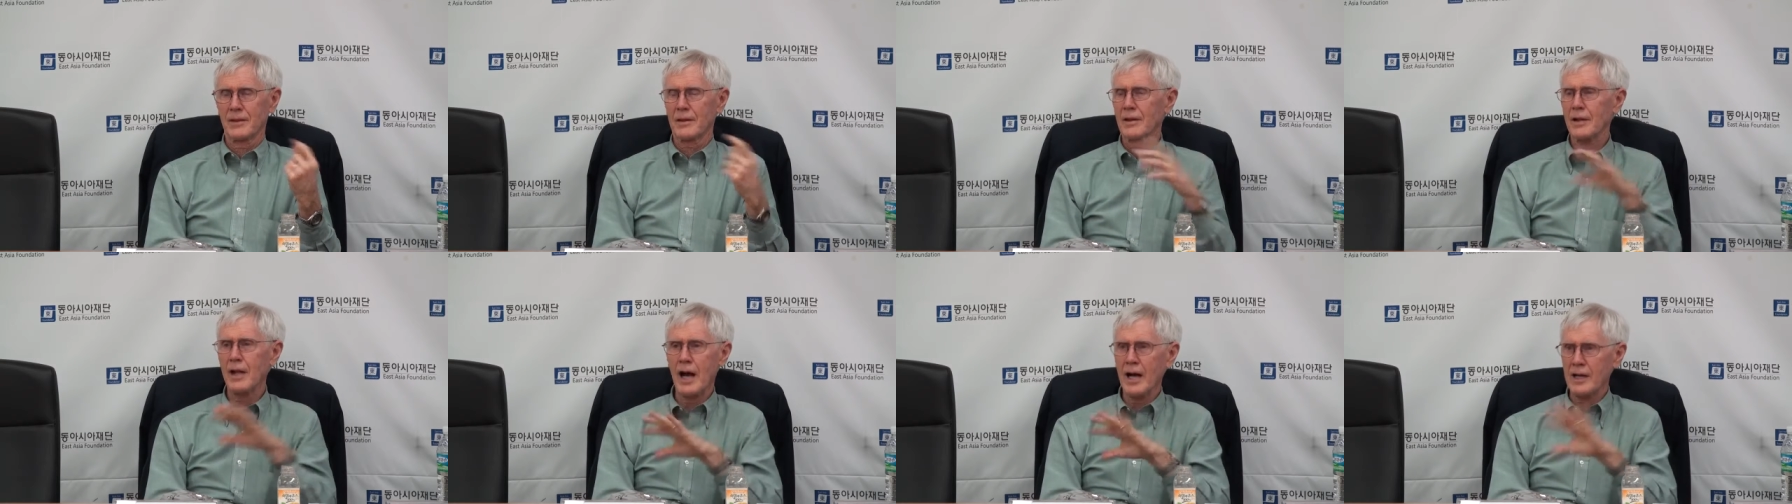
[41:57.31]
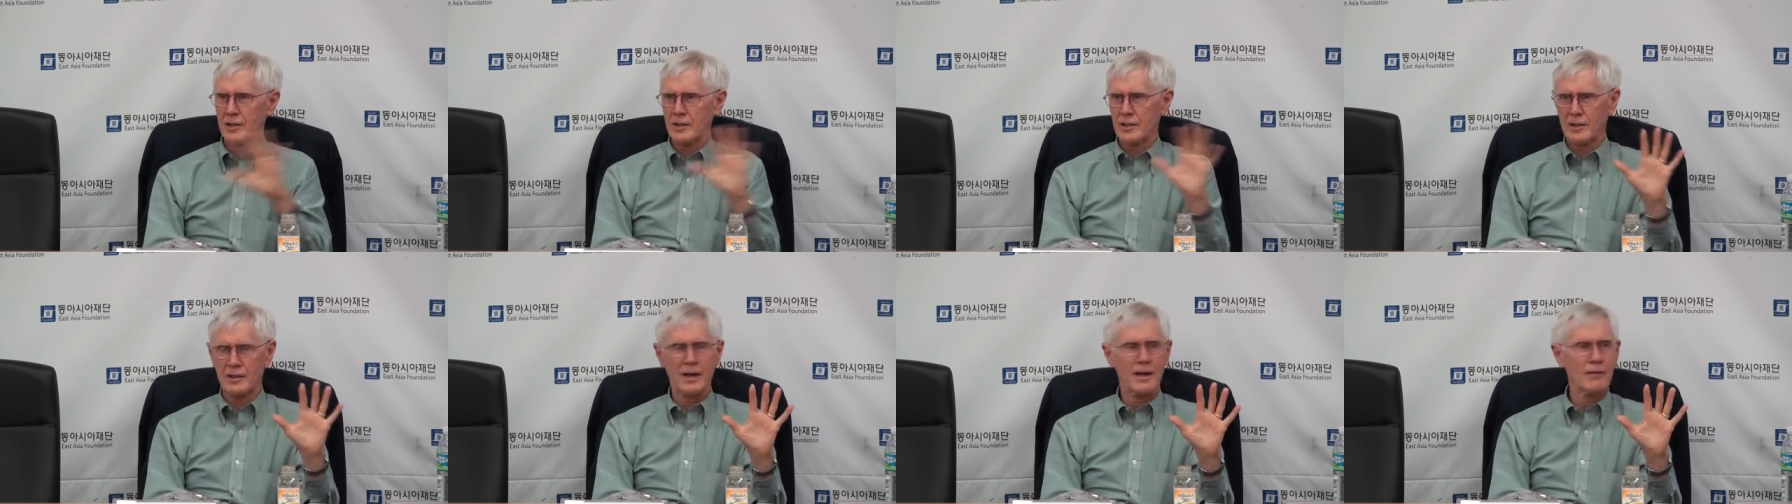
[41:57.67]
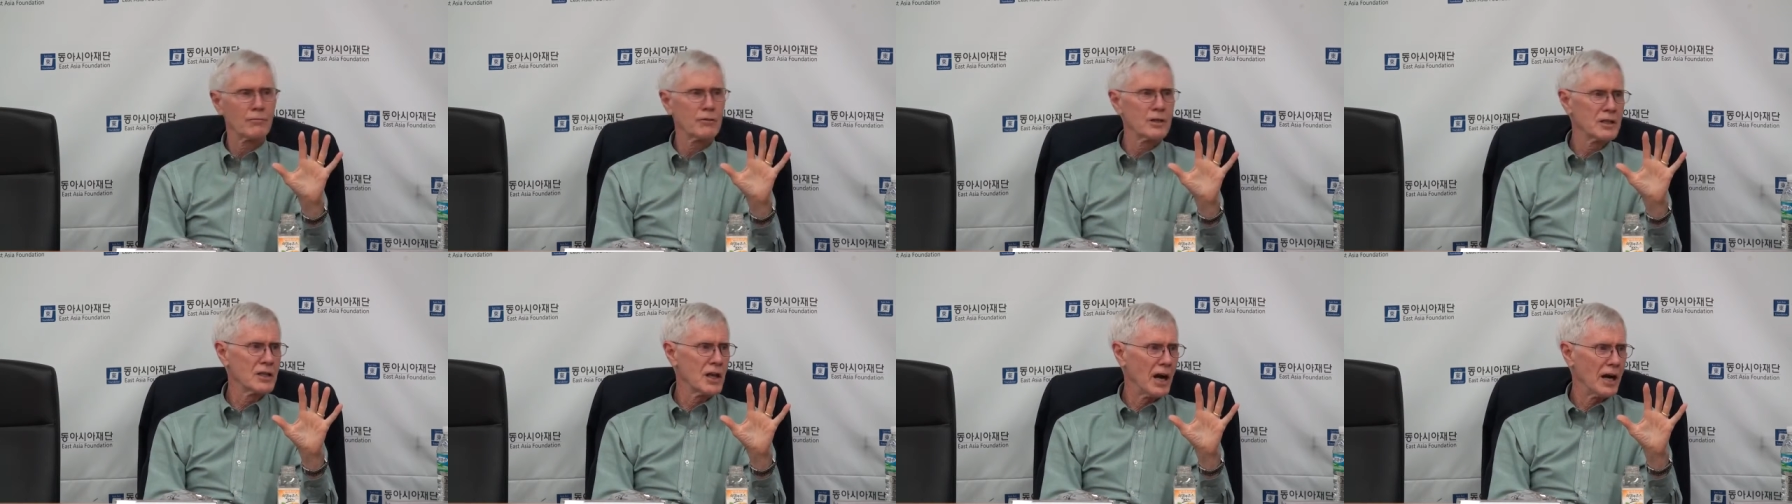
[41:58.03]
Classic,
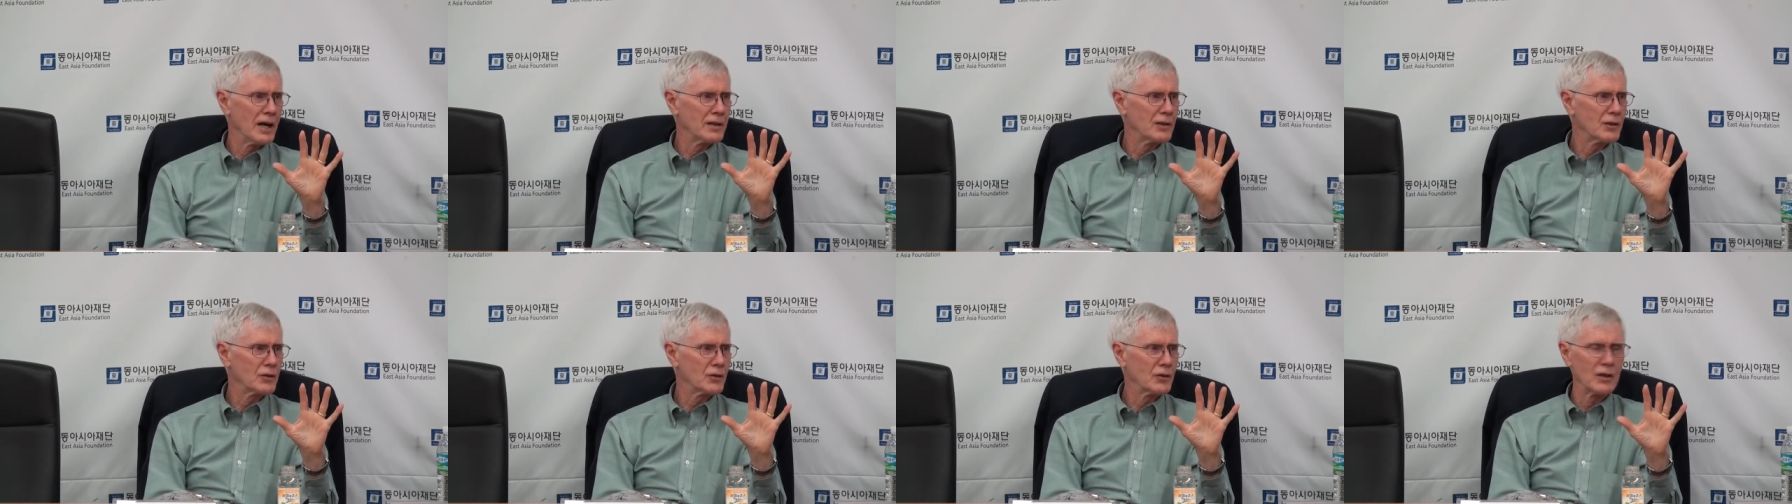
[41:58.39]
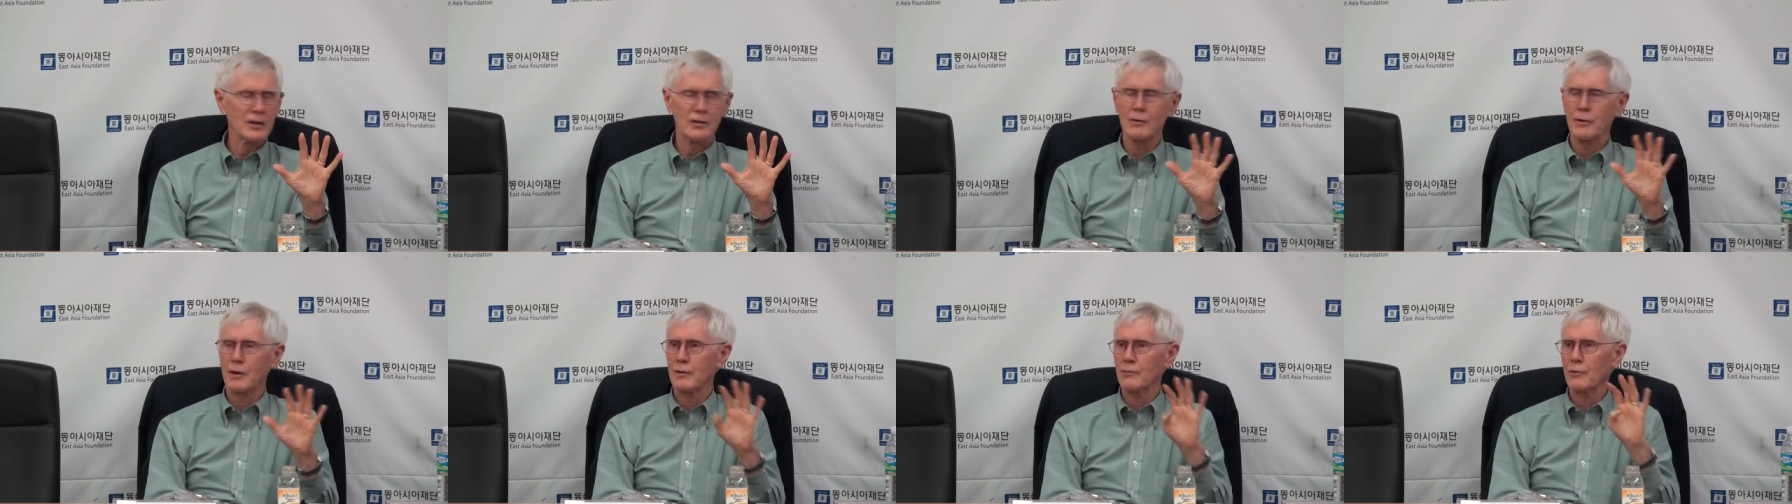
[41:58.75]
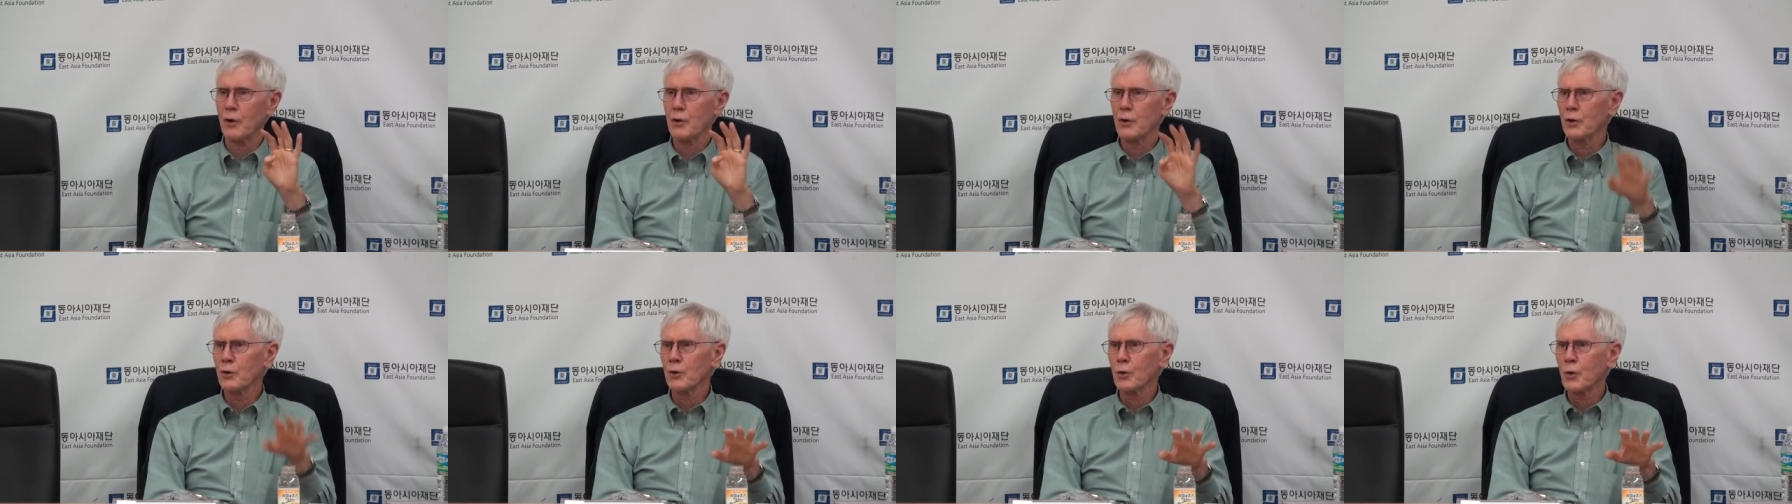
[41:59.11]
every dynasty. You
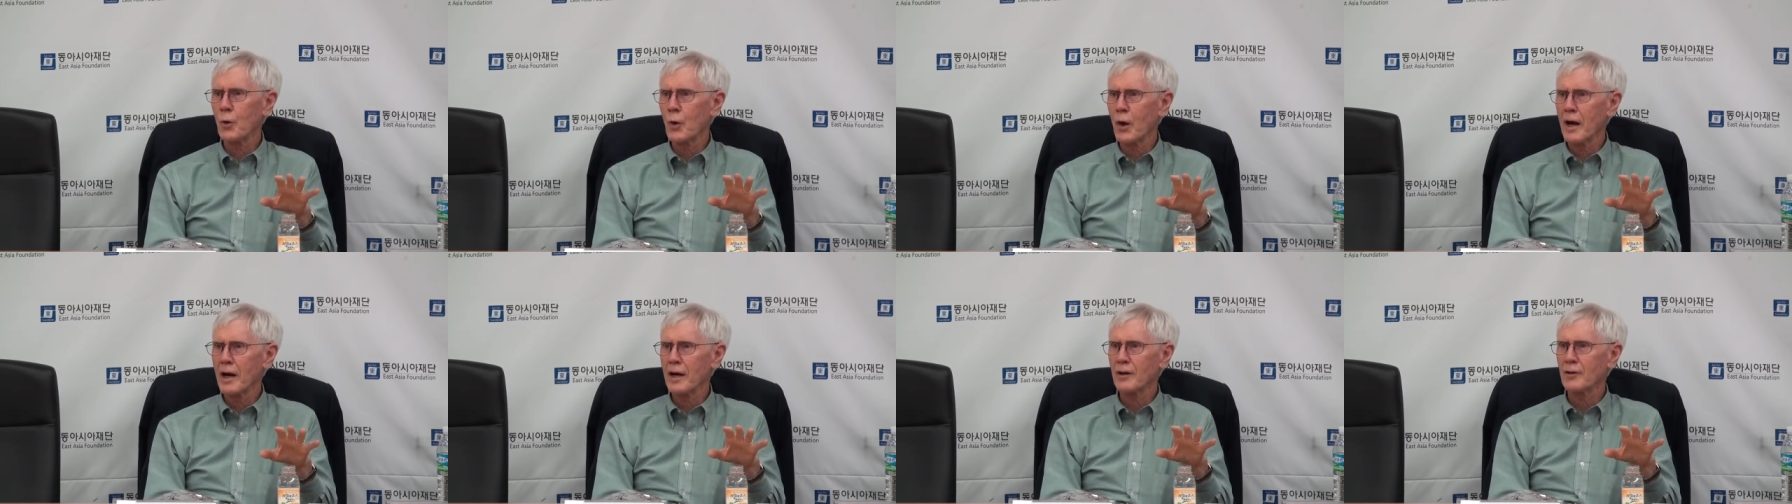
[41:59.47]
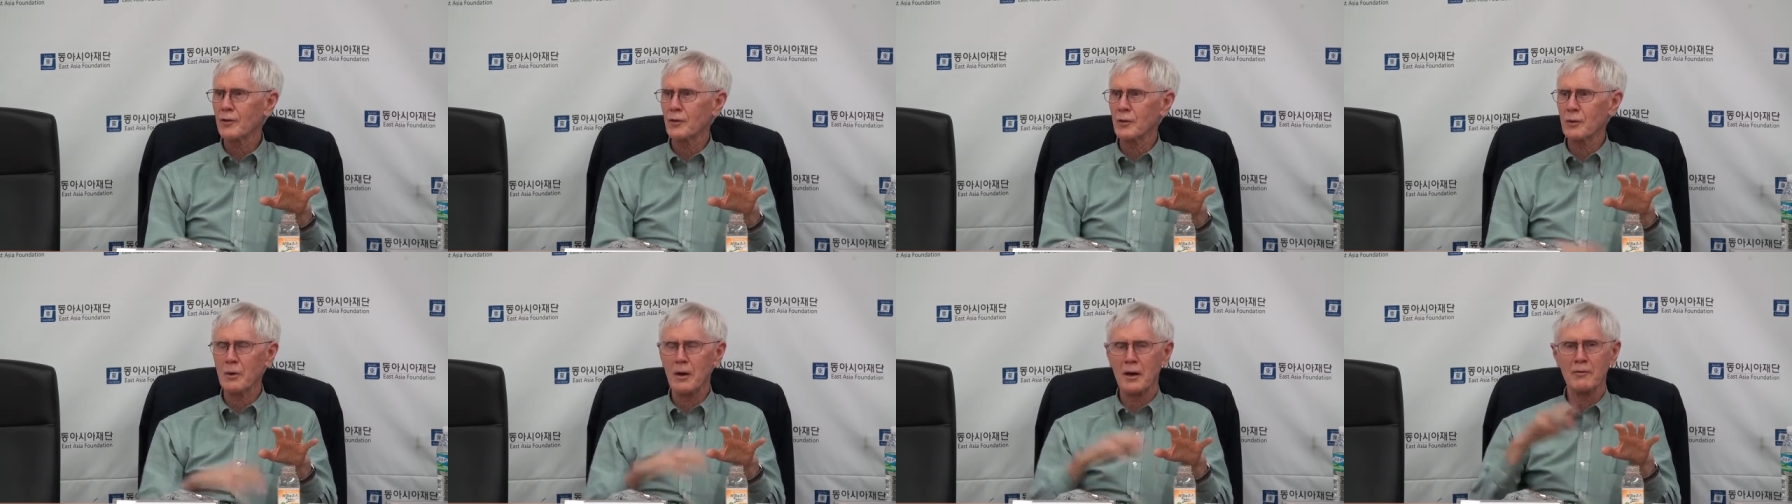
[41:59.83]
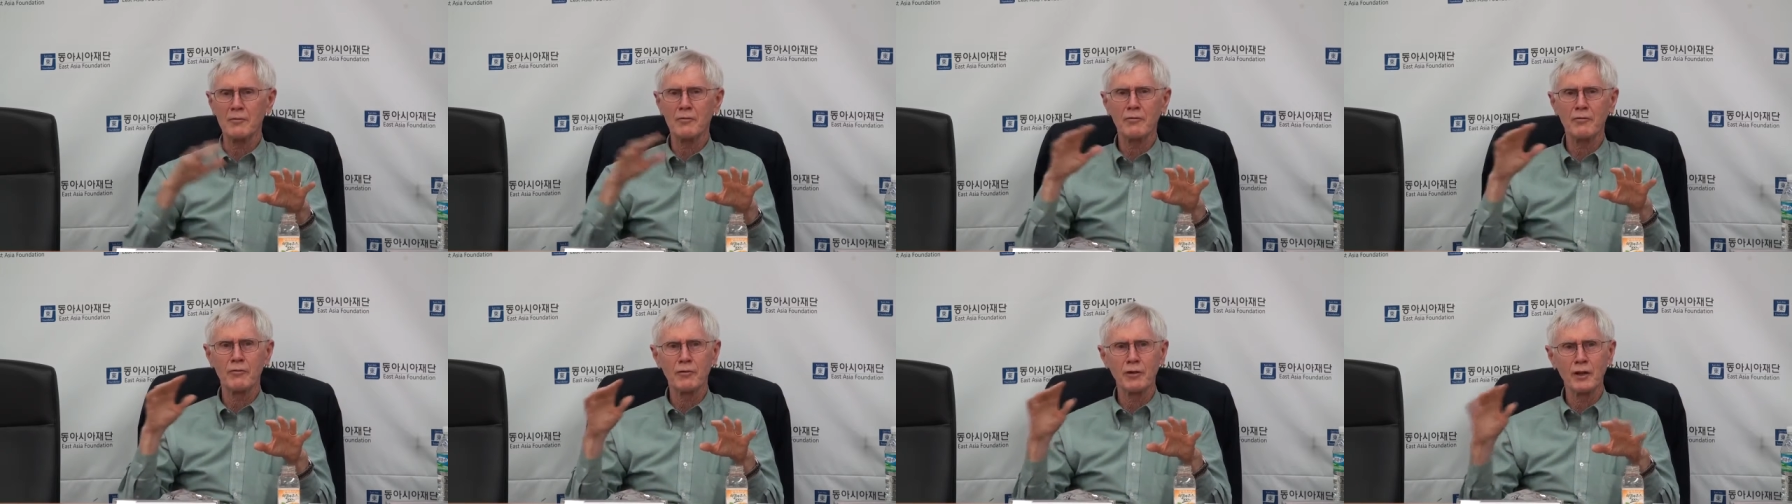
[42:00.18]
have earthquakes, you have
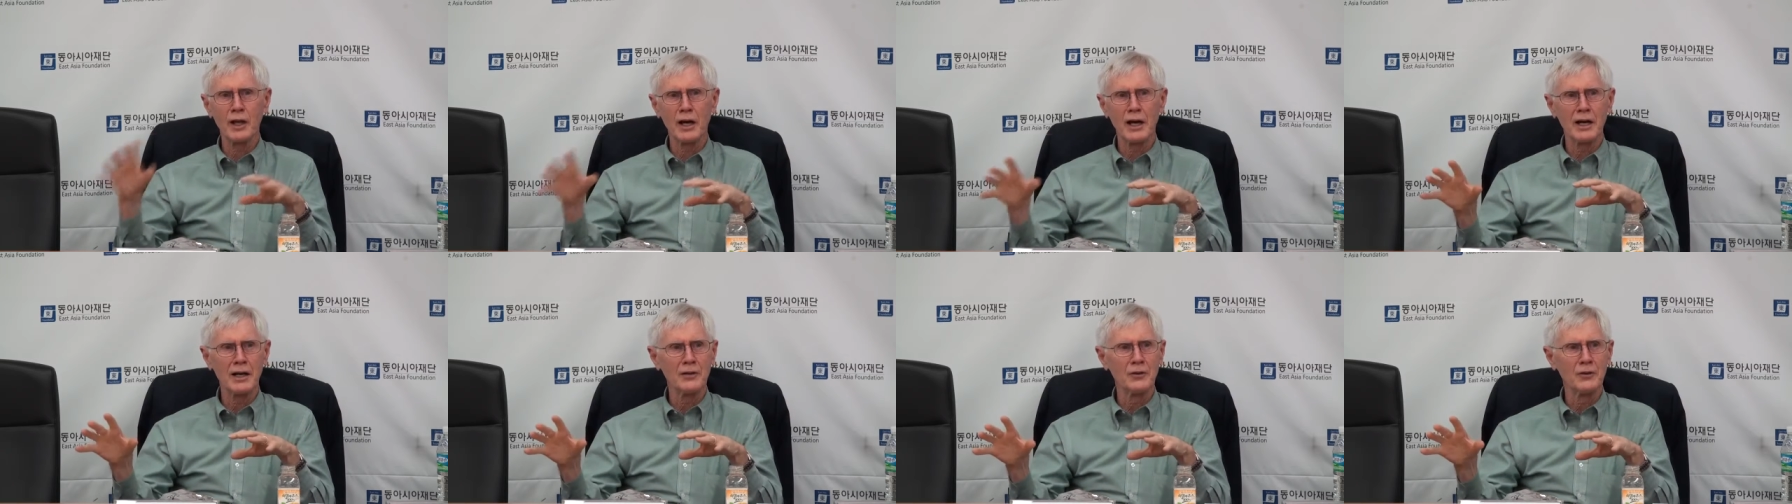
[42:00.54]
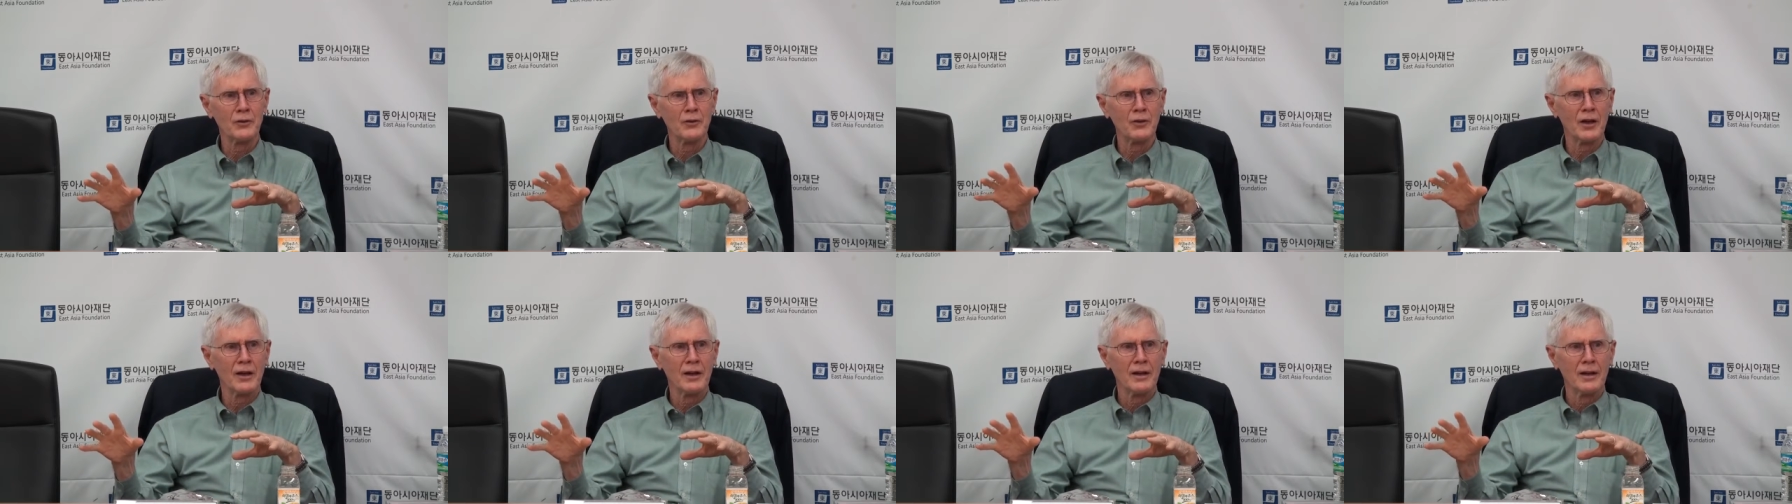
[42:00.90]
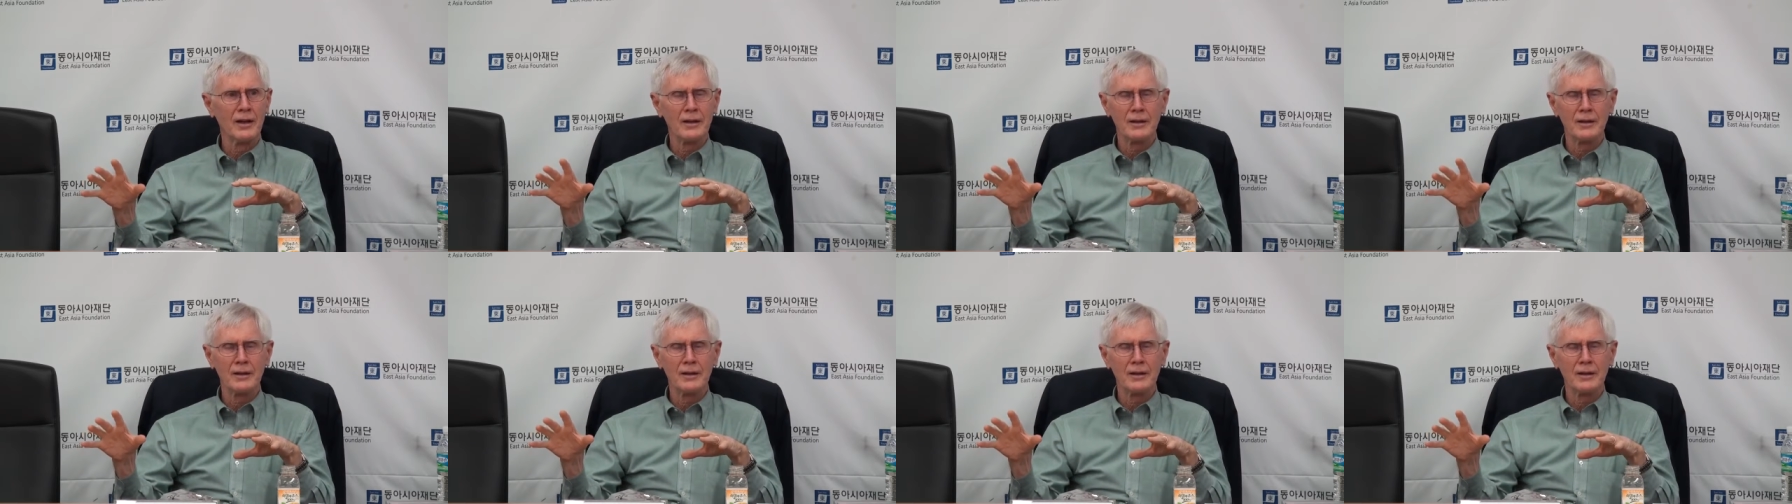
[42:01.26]
floods,